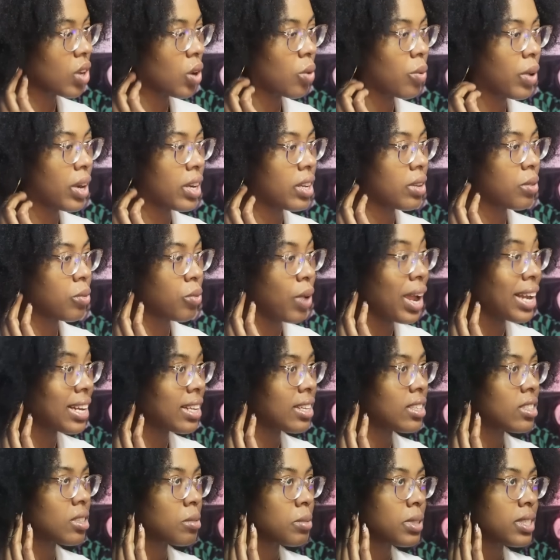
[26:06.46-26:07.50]
Already
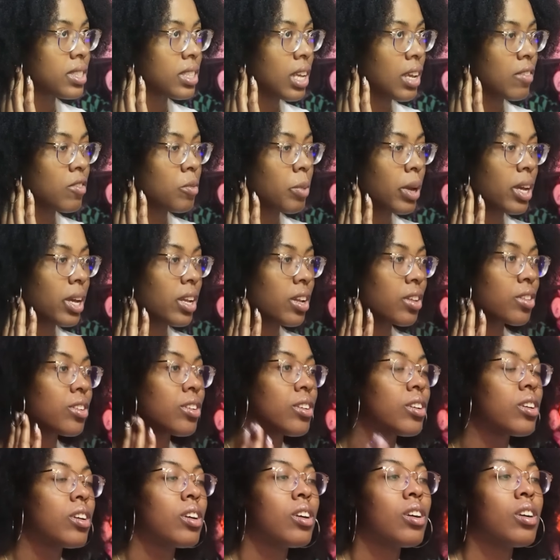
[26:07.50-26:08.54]
ready to be saved by
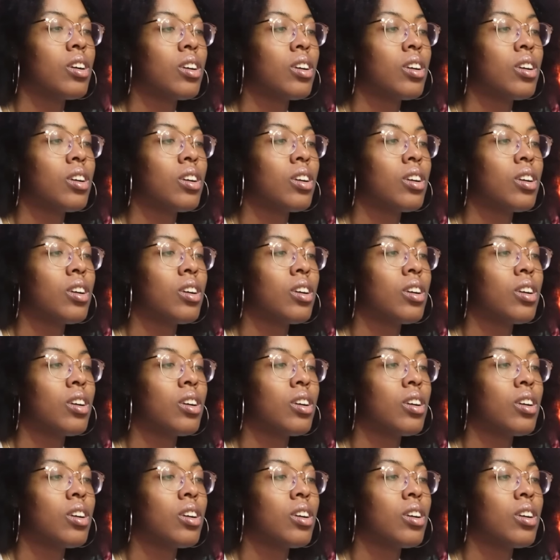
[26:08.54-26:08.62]
another?